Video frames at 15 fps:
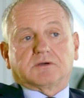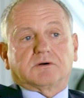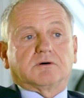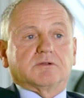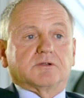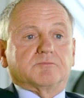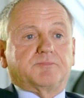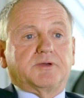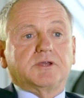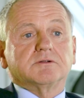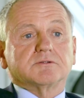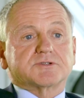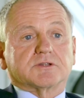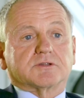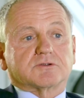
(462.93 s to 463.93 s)
On
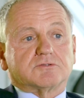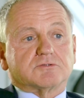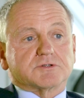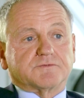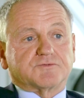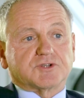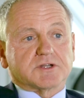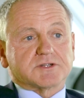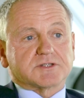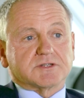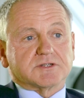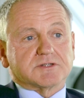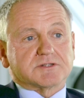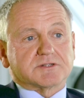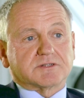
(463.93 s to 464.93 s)
appeal to the Court of
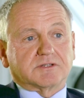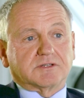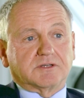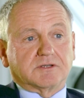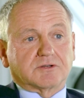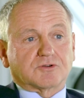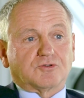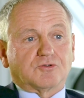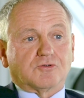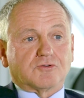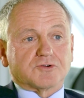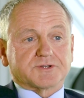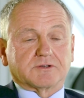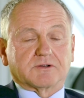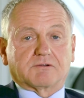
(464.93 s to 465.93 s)
Justice, the
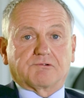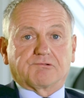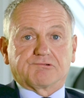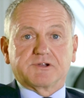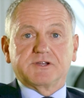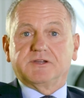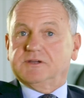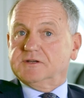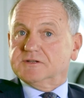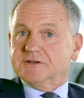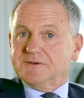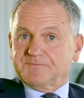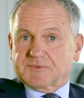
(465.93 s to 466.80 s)
court agreed